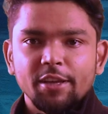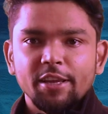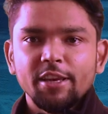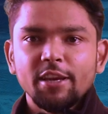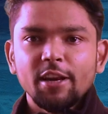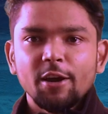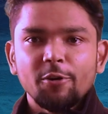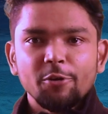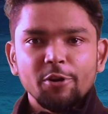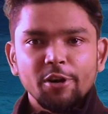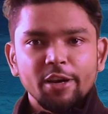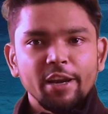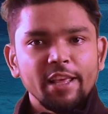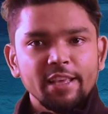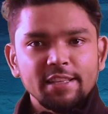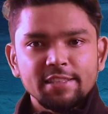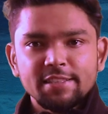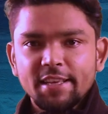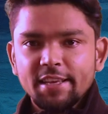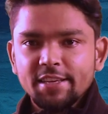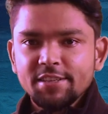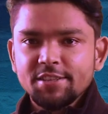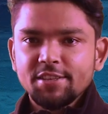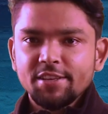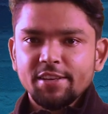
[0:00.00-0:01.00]
In our next
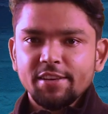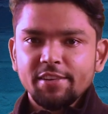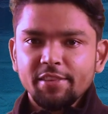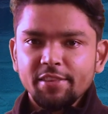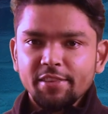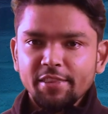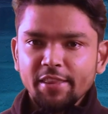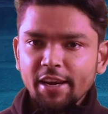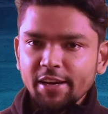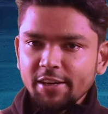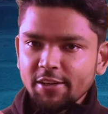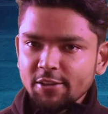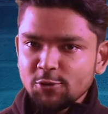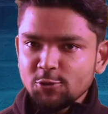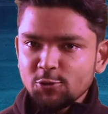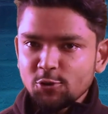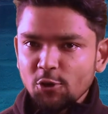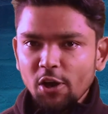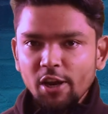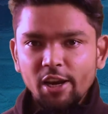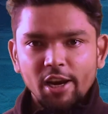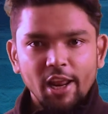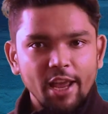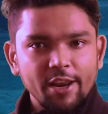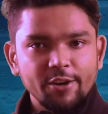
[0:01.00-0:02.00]
section that is
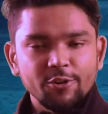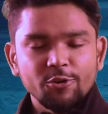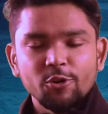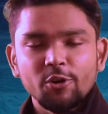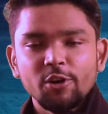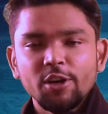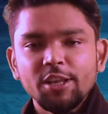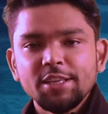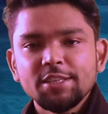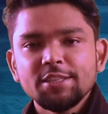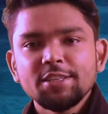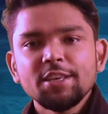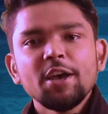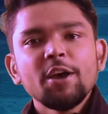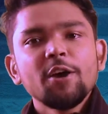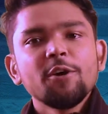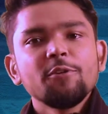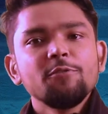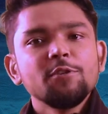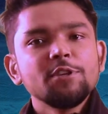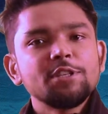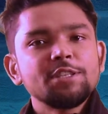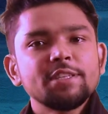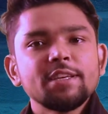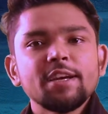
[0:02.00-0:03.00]
soil hydraulics,
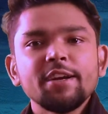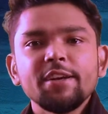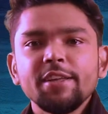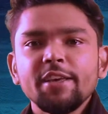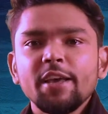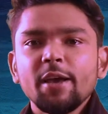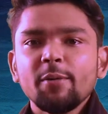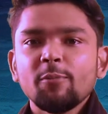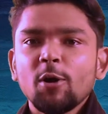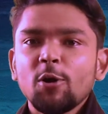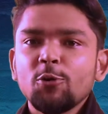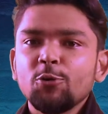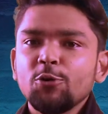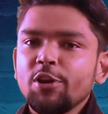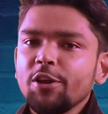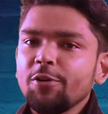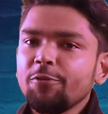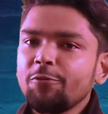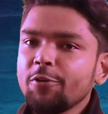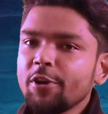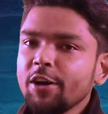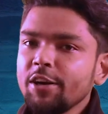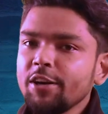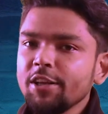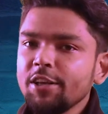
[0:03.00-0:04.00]
we study about
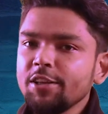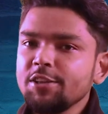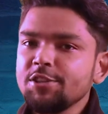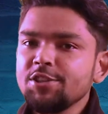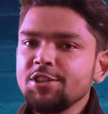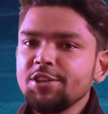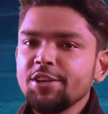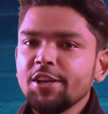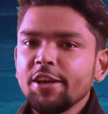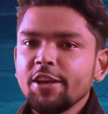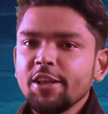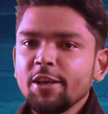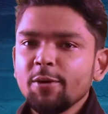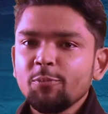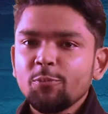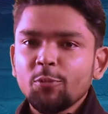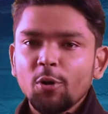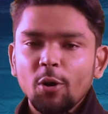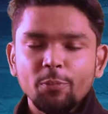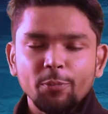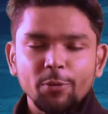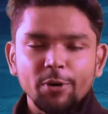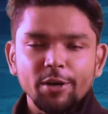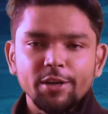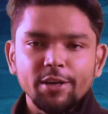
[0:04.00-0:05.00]
different engineering
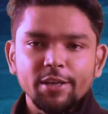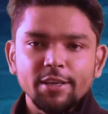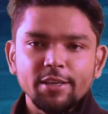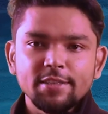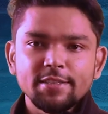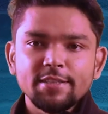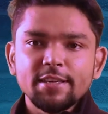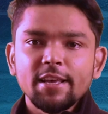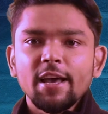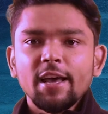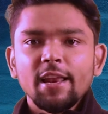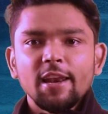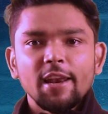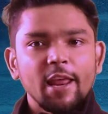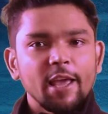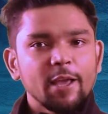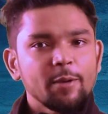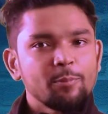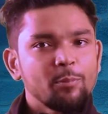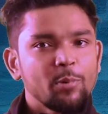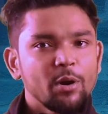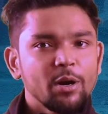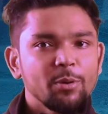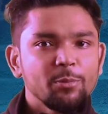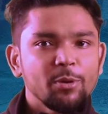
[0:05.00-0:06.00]
properties
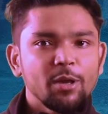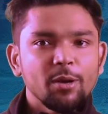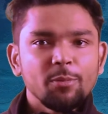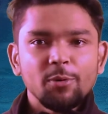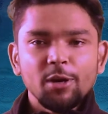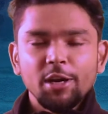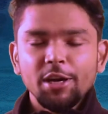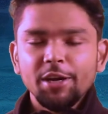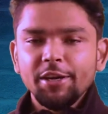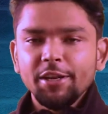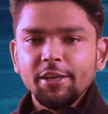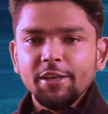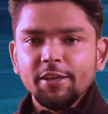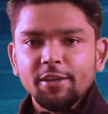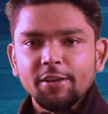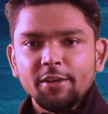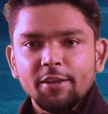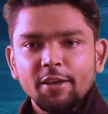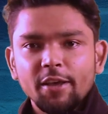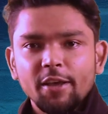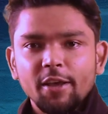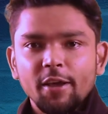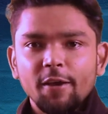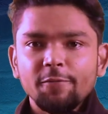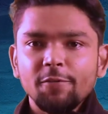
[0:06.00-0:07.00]
like permeability,
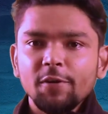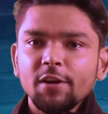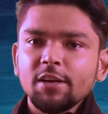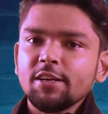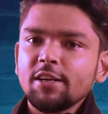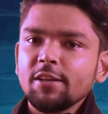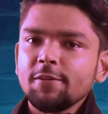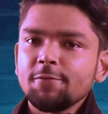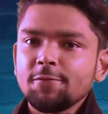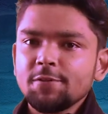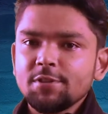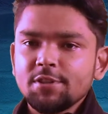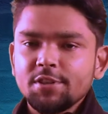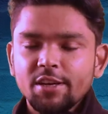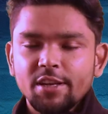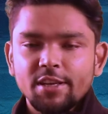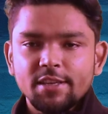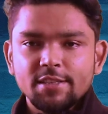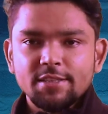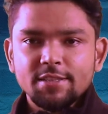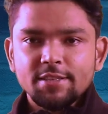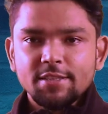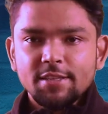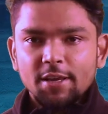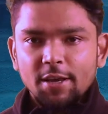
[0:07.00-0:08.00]
effective
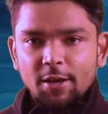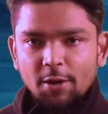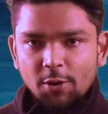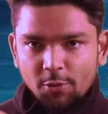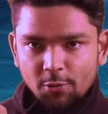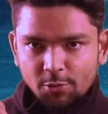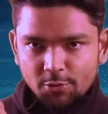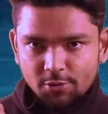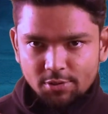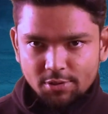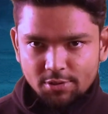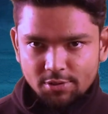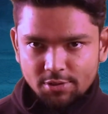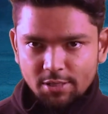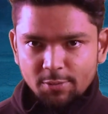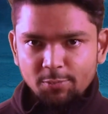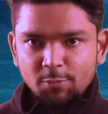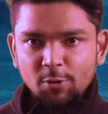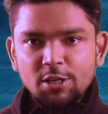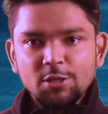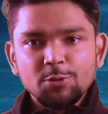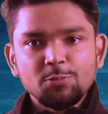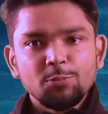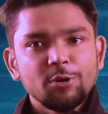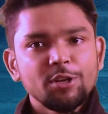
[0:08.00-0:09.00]
stress,
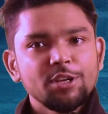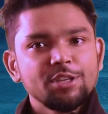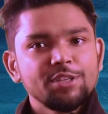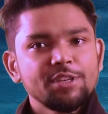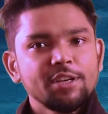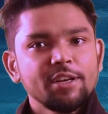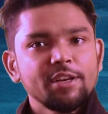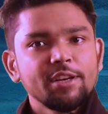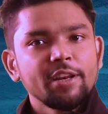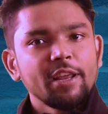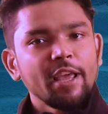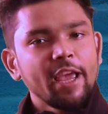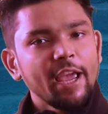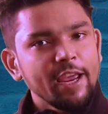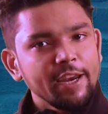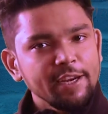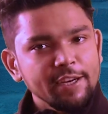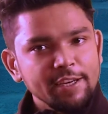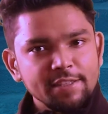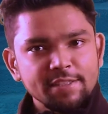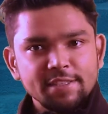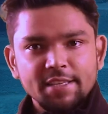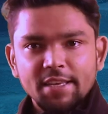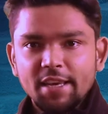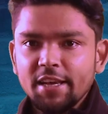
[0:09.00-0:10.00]
seepage pressure
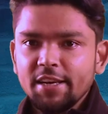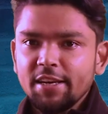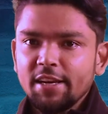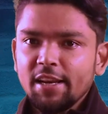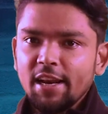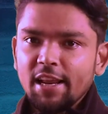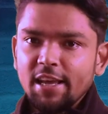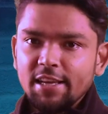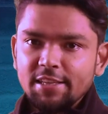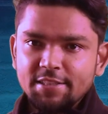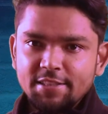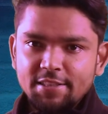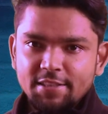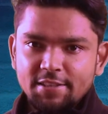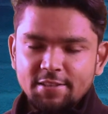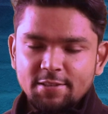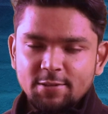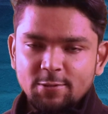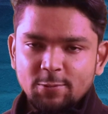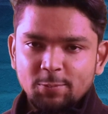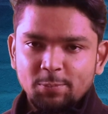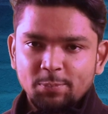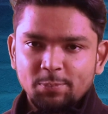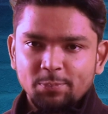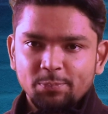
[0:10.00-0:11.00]
and its
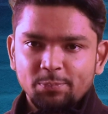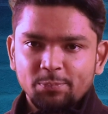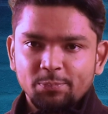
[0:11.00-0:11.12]
analysis.